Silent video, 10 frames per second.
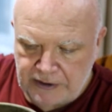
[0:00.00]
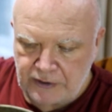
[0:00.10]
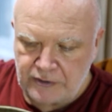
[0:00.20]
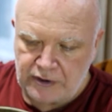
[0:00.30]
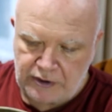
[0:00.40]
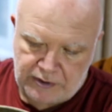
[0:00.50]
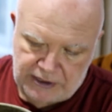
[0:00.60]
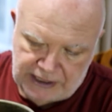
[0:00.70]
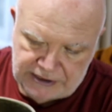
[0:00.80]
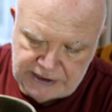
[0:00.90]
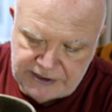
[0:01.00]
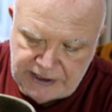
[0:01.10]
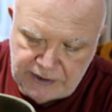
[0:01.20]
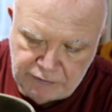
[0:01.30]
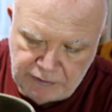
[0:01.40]
you can actually
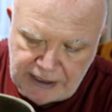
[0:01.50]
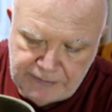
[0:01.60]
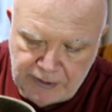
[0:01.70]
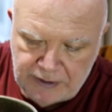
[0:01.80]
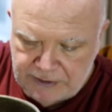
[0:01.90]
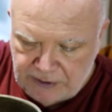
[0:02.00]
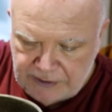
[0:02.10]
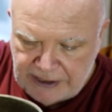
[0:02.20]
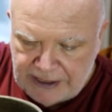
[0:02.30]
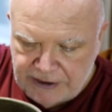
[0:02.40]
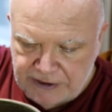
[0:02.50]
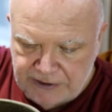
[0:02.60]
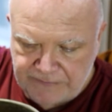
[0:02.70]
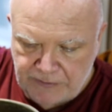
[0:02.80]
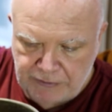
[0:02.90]
see the rainbows on the edges
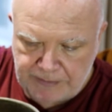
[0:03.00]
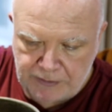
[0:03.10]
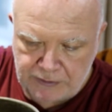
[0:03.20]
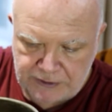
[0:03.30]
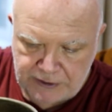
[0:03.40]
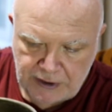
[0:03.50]
of the ripples.